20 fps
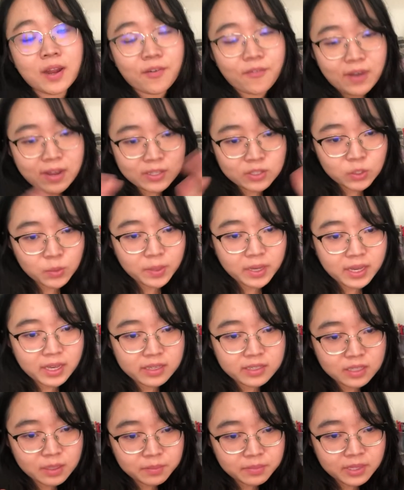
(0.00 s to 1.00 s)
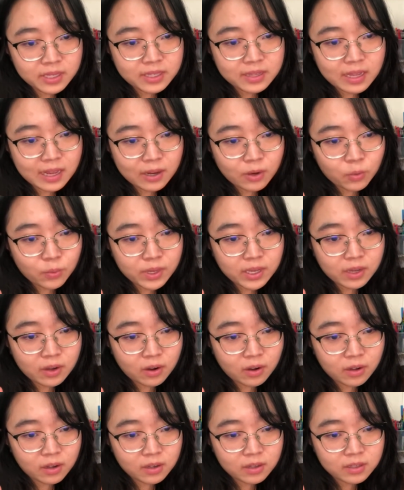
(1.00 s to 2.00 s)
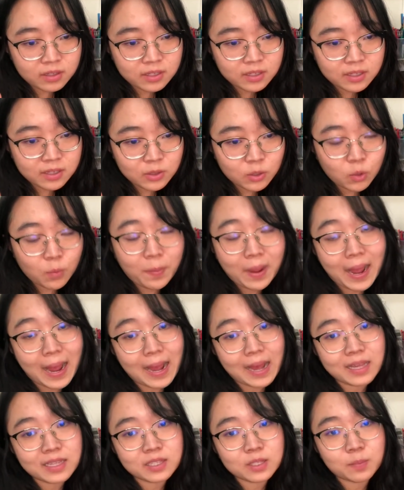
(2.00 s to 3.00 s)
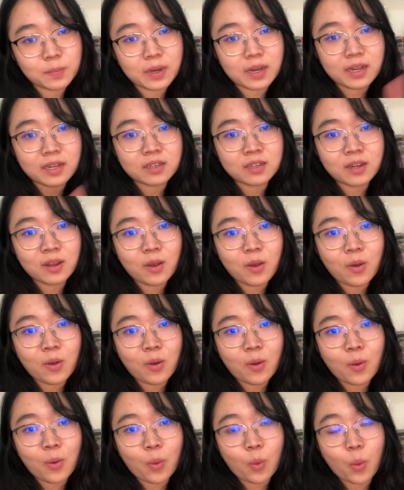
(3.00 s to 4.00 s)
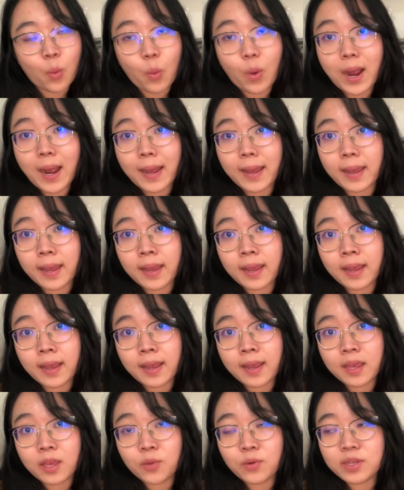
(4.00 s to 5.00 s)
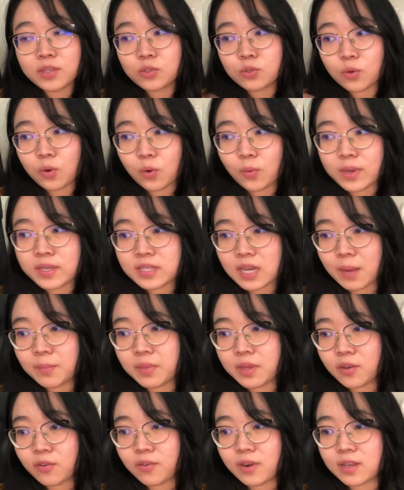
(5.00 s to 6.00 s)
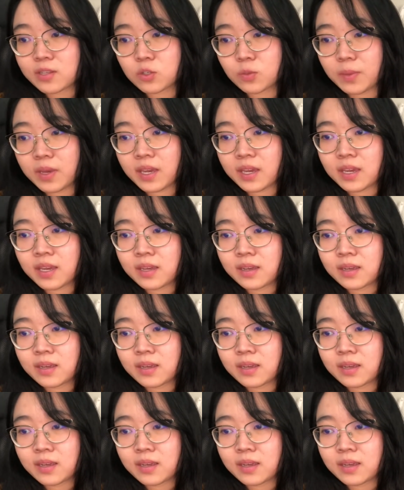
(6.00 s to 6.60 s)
resume is something that we all look past, but why? You need to always update your resume.